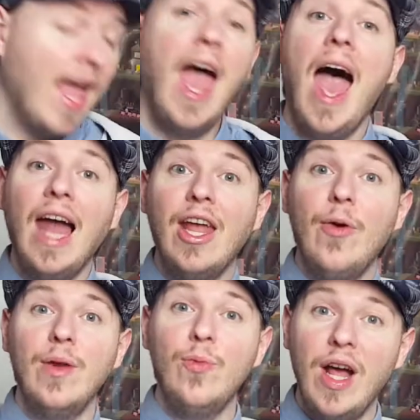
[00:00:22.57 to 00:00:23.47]
Hello
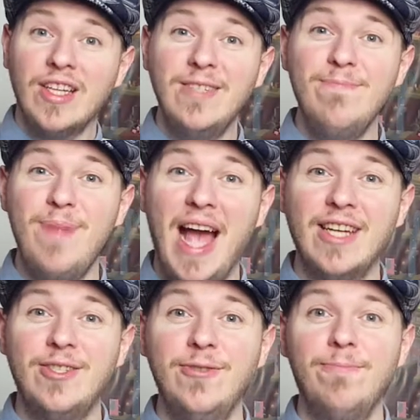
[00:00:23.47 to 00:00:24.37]
and welcome back
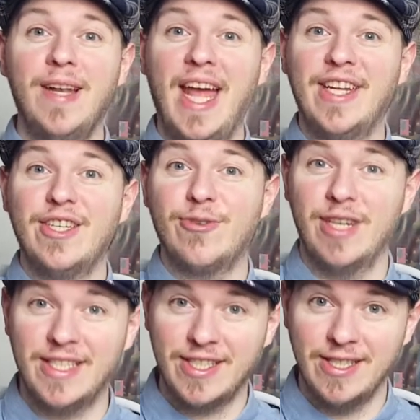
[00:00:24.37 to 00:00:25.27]
to Planet
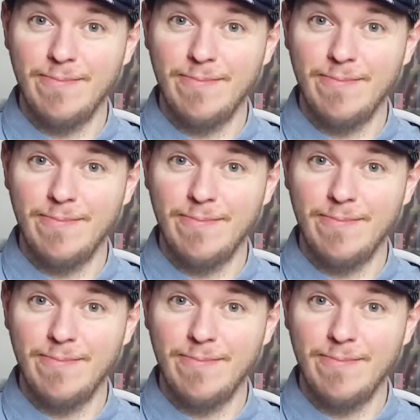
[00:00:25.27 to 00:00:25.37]
Kritzel,